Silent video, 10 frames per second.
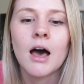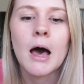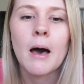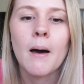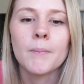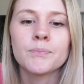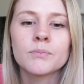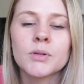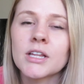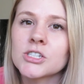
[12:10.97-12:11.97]
But
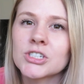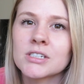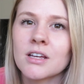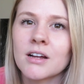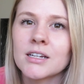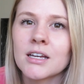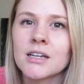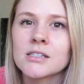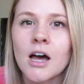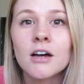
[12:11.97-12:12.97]
that's just another
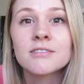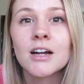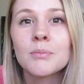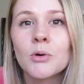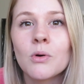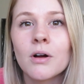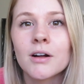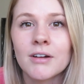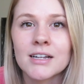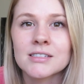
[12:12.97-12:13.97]
idea, is OfferUp or
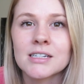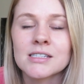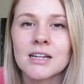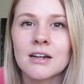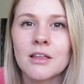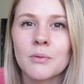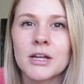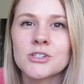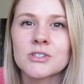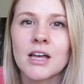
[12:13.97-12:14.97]
Craigslist, another
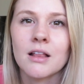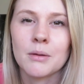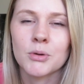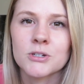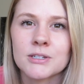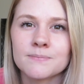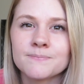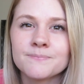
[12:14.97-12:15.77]
way to sell in person.